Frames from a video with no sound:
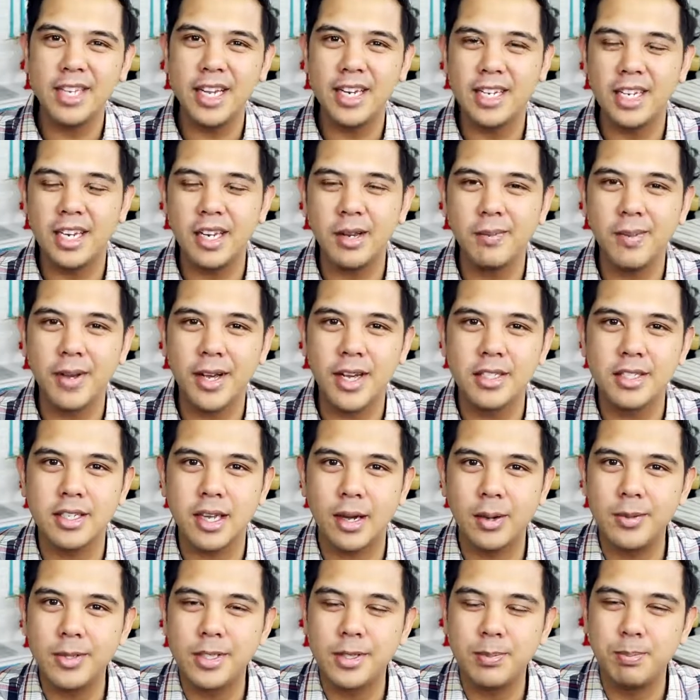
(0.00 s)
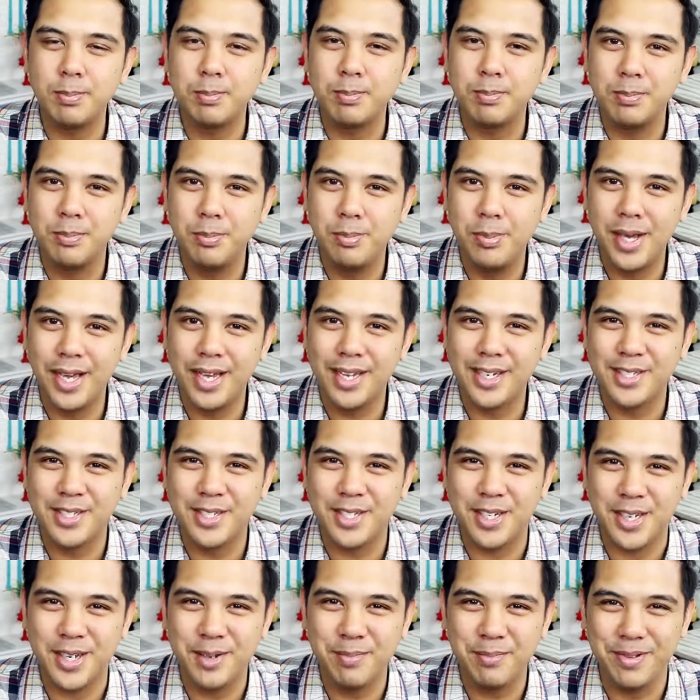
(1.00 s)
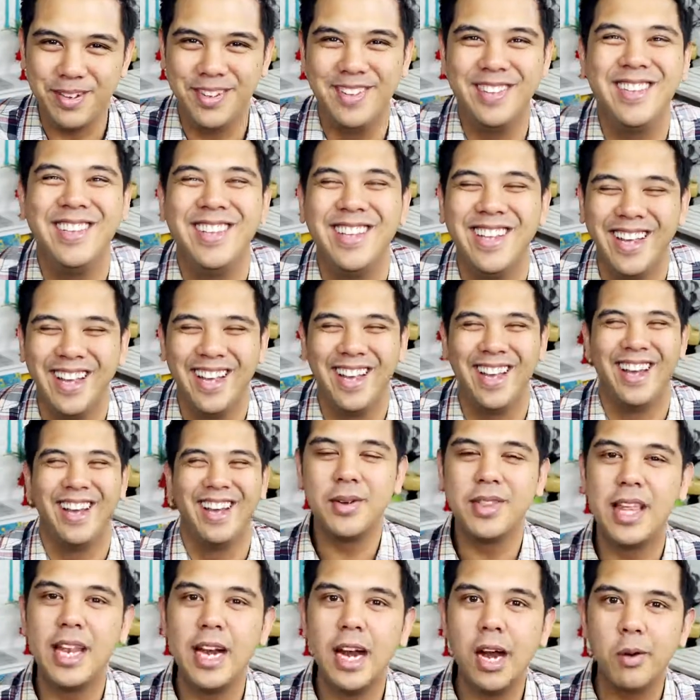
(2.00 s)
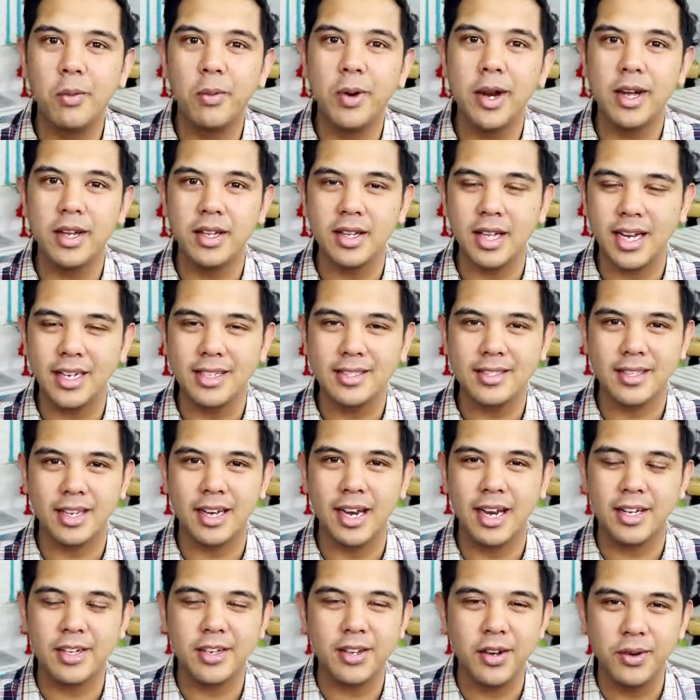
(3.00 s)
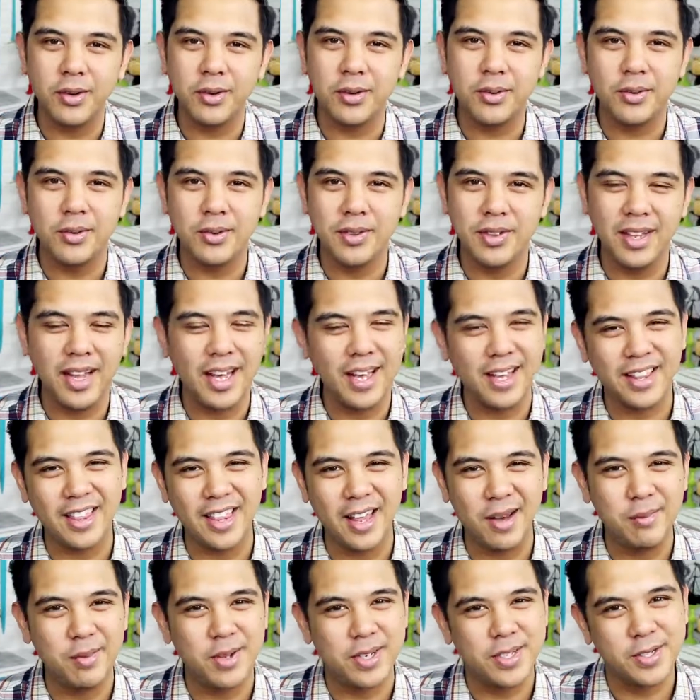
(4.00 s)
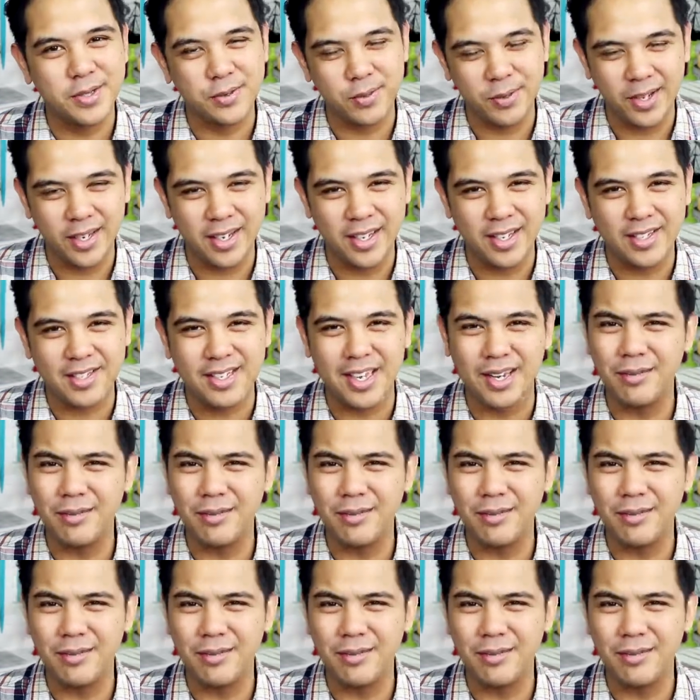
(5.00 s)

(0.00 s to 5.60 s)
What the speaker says: I did it because I was being cheap, but then I realized that I don't like that much sweetness.